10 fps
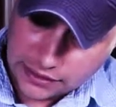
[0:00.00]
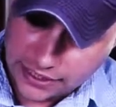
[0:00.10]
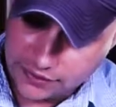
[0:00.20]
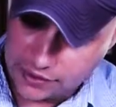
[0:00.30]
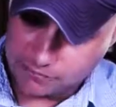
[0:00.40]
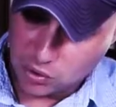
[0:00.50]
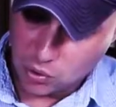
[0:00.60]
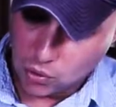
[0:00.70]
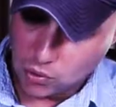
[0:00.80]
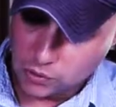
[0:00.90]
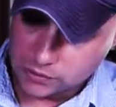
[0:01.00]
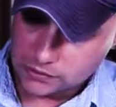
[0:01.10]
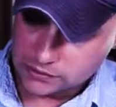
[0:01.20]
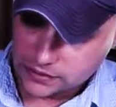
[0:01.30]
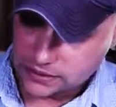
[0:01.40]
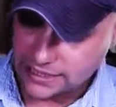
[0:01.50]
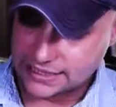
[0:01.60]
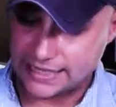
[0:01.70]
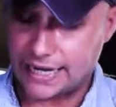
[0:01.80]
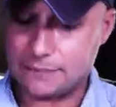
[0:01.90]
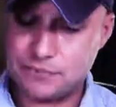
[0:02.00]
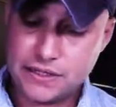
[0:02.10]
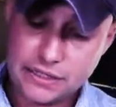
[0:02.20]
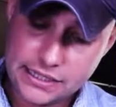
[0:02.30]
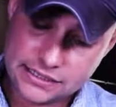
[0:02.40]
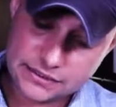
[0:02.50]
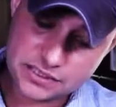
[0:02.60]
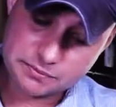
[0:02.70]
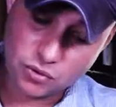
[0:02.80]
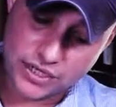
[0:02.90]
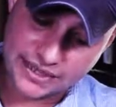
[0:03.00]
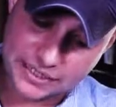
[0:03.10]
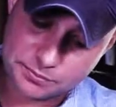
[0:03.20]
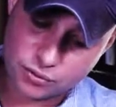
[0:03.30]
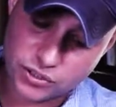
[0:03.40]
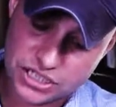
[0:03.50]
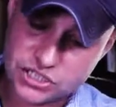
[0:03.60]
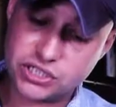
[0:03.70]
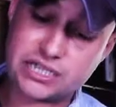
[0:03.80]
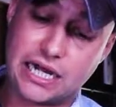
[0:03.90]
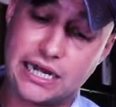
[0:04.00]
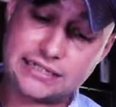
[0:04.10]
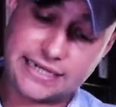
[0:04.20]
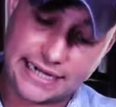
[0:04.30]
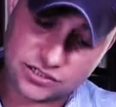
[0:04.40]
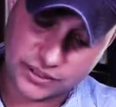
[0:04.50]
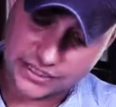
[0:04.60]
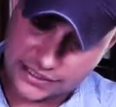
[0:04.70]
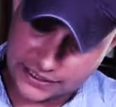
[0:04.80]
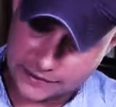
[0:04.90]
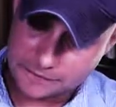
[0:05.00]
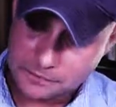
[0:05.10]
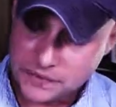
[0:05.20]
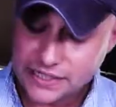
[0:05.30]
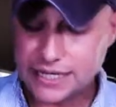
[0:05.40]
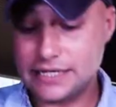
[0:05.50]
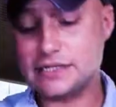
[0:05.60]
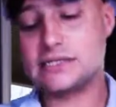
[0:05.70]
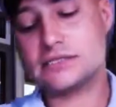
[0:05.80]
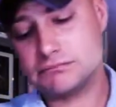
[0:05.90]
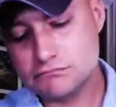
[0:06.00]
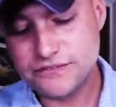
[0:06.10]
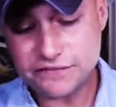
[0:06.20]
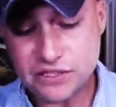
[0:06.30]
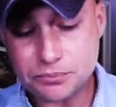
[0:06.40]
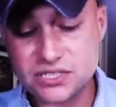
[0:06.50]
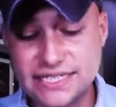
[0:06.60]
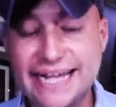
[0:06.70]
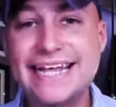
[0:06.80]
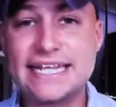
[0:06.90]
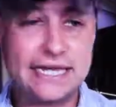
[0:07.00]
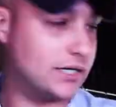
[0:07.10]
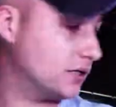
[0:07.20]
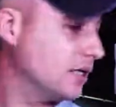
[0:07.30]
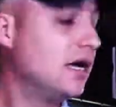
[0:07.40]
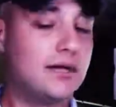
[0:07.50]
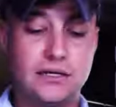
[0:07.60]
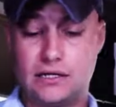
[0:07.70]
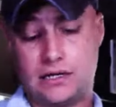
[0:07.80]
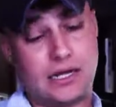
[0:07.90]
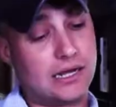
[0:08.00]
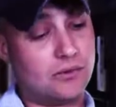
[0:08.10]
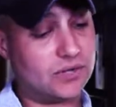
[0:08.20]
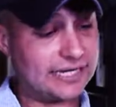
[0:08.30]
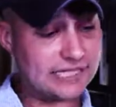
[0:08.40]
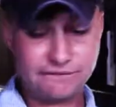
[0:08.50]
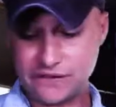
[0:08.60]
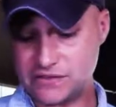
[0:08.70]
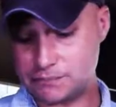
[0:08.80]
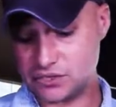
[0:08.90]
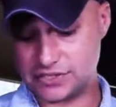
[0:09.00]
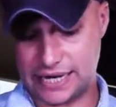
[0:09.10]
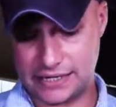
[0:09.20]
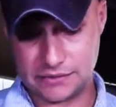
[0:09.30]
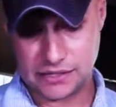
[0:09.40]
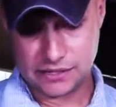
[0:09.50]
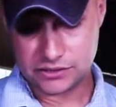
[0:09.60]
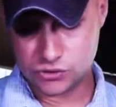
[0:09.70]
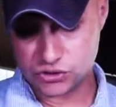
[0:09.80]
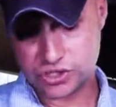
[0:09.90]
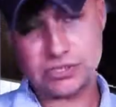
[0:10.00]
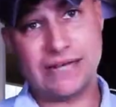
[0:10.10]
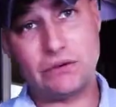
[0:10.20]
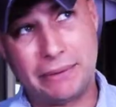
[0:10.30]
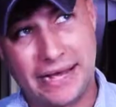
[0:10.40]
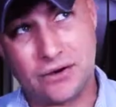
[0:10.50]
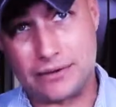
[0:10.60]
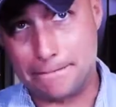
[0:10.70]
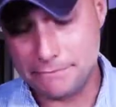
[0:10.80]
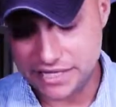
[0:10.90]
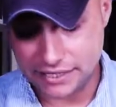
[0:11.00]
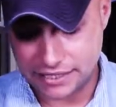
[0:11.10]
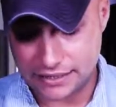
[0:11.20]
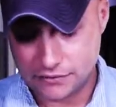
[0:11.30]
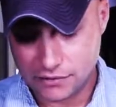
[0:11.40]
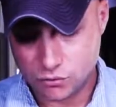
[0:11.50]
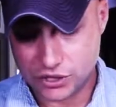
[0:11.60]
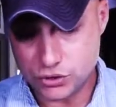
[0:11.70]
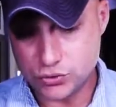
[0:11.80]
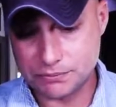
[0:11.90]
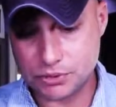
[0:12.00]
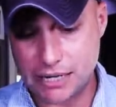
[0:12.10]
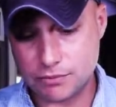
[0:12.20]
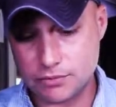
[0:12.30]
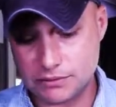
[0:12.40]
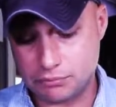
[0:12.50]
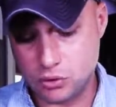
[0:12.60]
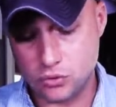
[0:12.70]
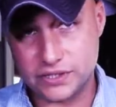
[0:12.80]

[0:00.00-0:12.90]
and then pull like that. And at this point, that's pretty good contact right there, and it's 50% adhered. When I say 50%, you still have about a minute where you can probably pull